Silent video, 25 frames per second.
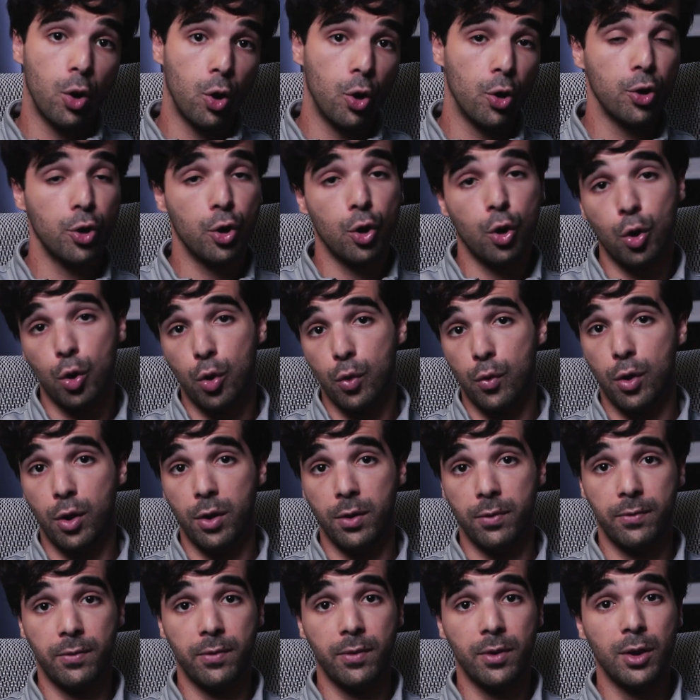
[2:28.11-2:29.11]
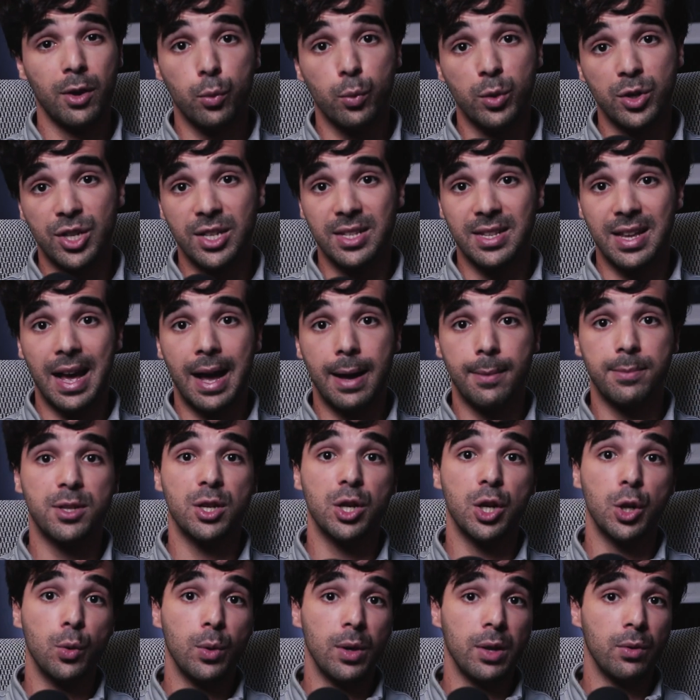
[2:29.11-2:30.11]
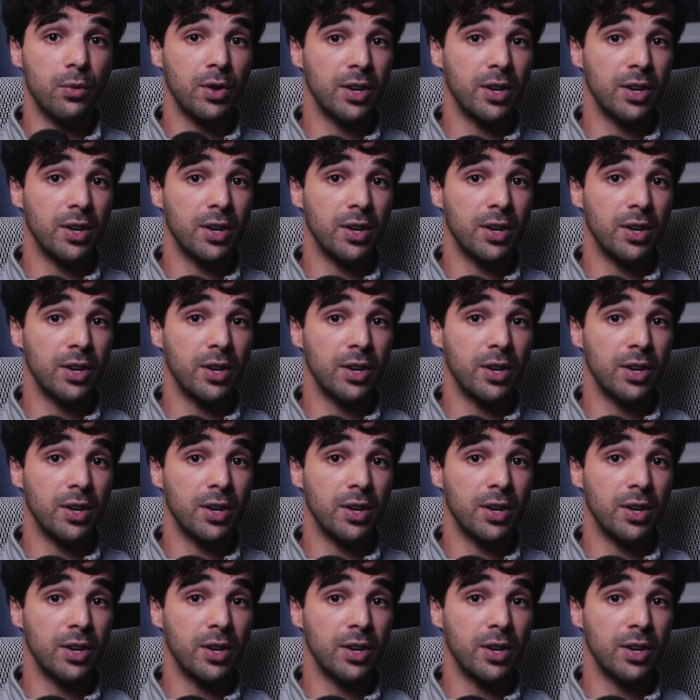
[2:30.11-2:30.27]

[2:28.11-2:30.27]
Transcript: on or off, which is absolutely